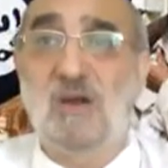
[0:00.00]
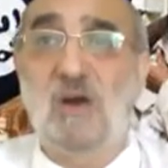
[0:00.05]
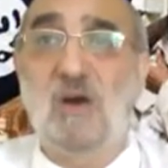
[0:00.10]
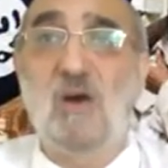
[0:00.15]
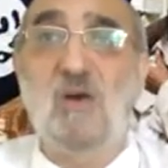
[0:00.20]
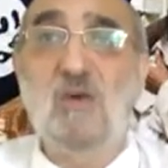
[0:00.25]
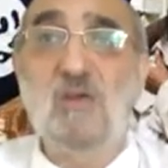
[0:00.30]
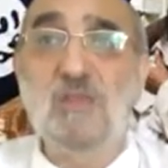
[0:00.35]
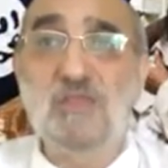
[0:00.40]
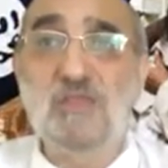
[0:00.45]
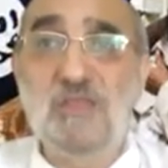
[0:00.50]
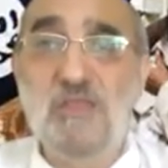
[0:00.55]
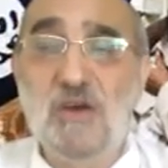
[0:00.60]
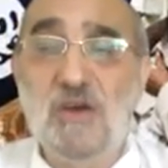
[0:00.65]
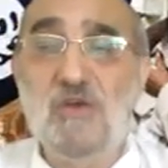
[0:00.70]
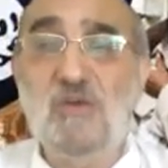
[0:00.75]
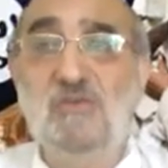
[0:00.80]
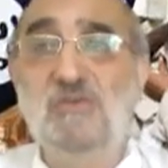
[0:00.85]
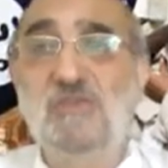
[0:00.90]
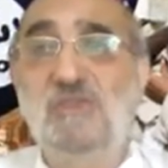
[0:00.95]
all
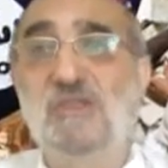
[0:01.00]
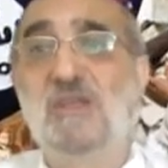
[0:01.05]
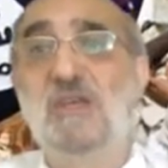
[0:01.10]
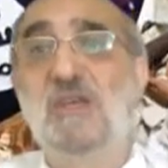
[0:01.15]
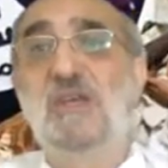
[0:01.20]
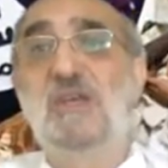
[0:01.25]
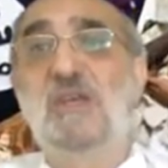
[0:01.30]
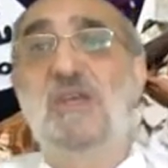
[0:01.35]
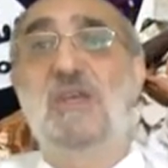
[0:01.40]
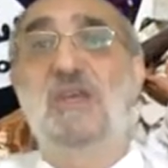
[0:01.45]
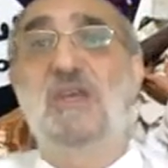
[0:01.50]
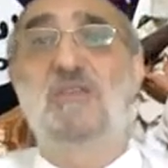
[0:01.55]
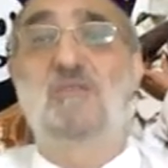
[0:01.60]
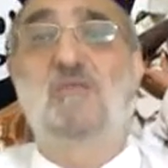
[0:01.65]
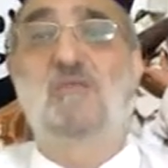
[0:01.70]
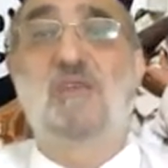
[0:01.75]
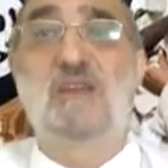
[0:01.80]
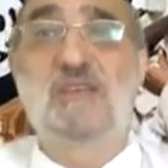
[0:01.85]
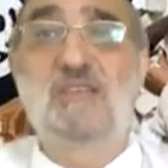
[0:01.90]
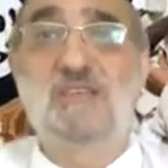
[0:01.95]
those
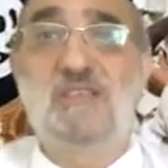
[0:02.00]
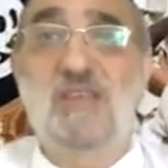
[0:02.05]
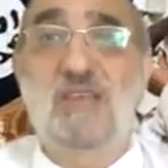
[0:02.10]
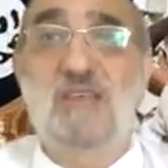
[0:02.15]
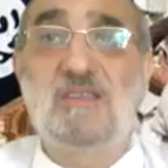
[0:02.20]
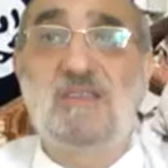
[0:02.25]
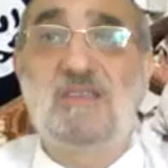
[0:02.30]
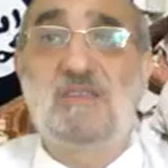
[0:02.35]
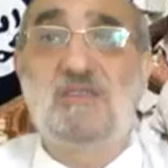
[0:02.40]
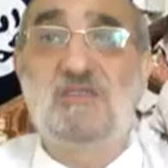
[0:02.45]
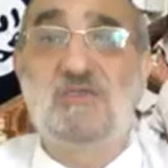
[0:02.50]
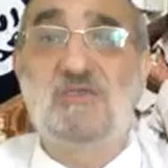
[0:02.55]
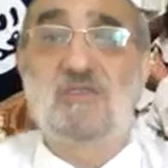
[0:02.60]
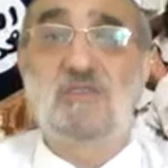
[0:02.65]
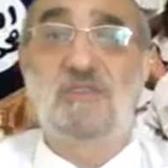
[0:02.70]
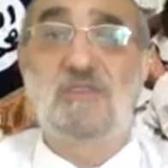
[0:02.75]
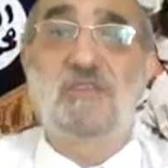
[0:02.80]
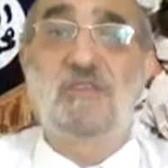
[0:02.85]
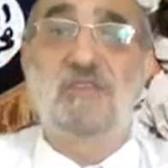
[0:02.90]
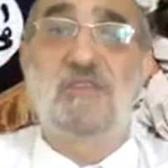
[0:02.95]
who want to say the
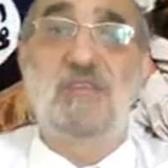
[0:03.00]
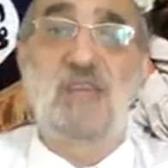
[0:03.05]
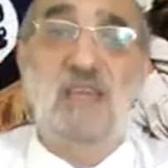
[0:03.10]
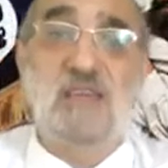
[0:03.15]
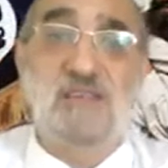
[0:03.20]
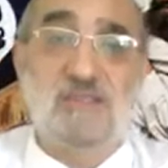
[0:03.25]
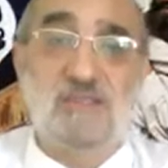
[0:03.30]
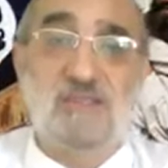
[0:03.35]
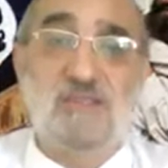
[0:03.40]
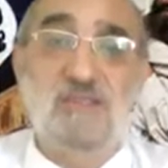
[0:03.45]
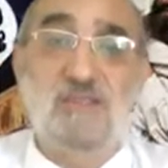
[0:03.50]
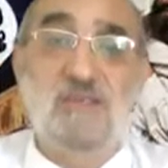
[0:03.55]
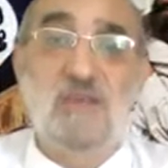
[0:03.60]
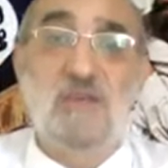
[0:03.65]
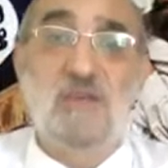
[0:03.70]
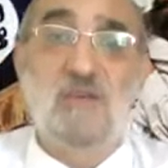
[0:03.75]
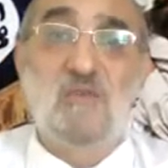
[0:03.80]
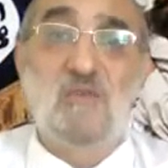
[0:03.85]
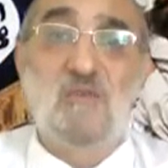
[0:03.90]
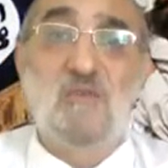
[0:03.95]
truth. Yes,
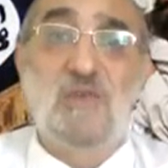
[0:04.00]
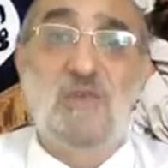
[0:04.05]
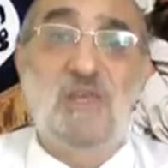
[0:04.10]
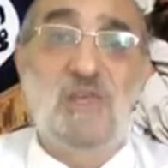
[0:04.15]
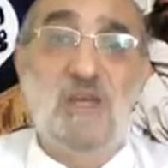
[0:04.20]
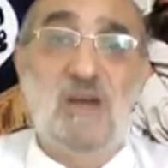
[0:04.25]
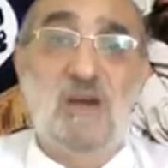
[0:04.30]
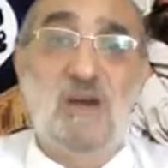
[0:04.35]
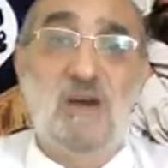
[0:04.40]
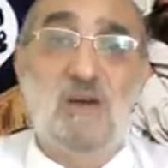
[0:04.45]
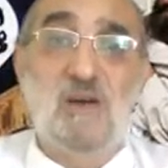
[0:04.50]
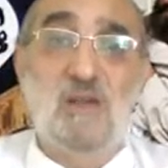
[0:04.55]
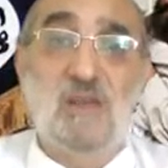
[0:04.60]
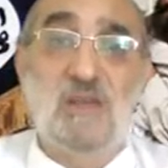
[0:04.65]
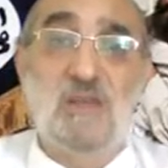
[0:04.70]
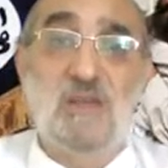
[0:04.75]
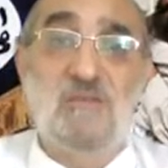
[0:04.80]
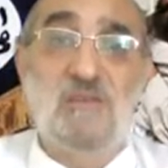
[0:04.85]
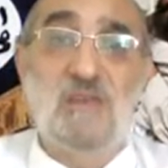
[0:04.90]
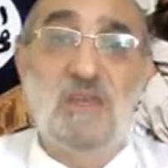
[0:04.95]
we are
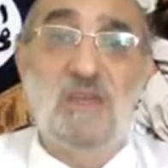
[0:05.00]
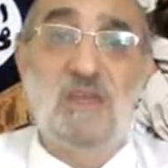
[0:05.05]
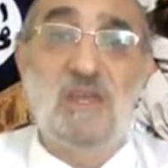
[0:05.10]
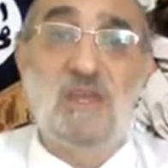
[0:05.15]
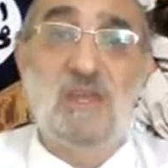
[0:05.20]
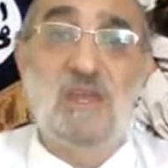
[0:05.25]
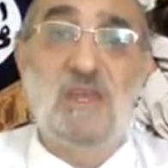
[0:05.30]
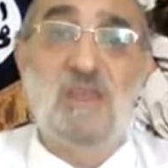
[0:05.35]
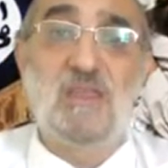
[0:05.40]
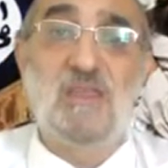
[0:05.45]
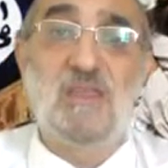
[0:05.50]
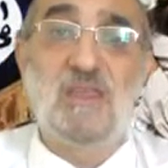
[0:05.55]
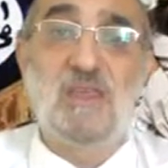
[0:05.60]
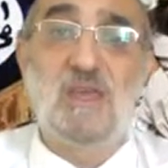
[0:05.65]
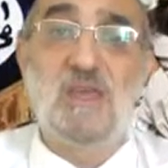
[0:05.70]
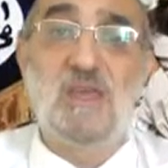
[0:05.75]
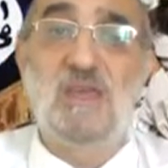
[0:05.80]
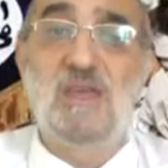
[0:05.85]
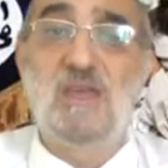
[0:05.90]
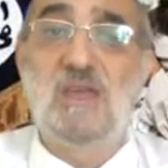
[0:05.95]
living in
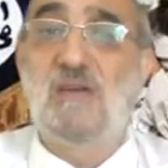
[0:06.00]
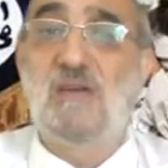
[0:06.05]
the